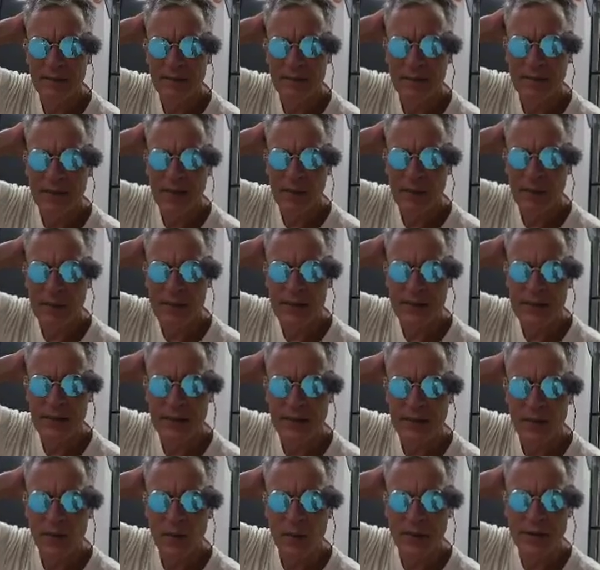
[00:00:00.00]
they were
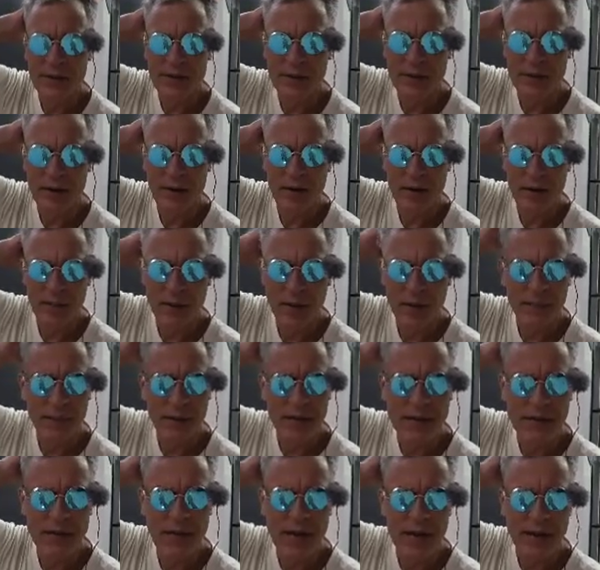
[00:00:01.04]
sent a questionnaire about my
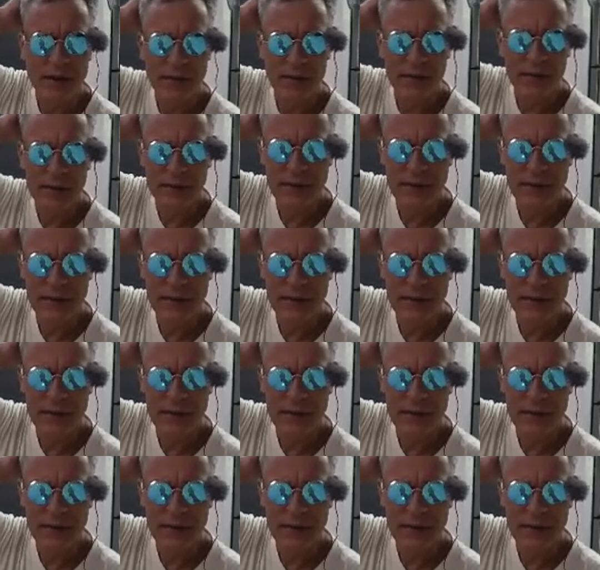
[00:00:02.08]
channel.